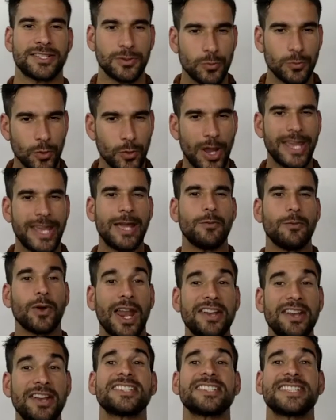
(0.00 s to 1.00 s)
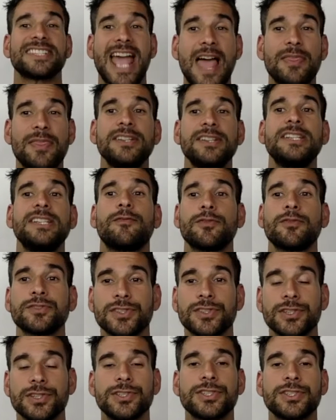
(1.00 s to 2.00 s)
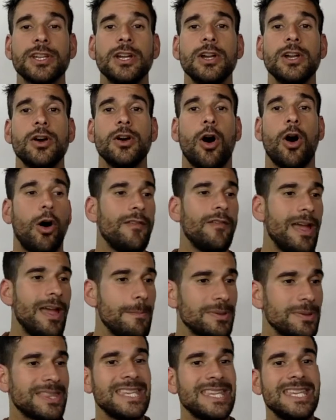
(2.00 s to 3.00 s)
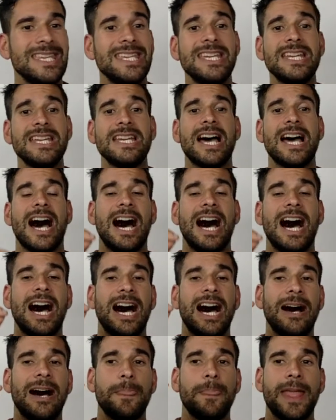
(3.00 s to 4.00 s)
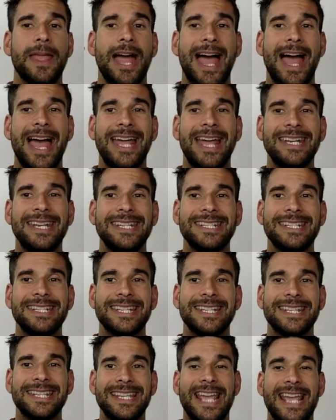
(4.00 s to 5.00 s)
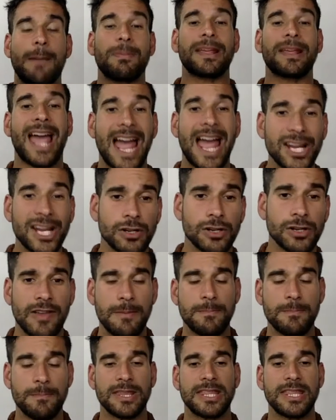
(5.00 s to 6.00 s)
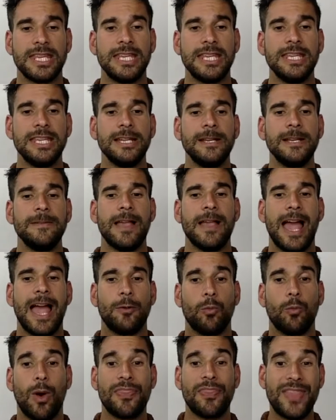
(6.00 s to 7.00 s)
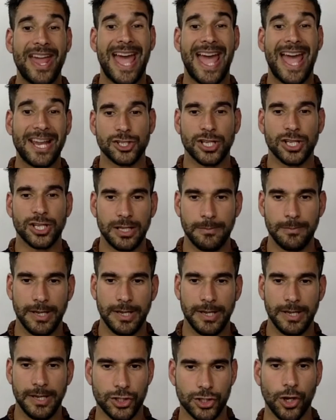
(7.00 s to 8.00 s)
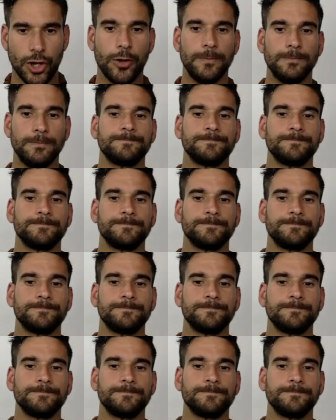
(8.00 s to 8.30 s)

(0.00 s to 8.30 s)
And again, we'll understand the differences of empathy and the application of empathy and what that actually means. So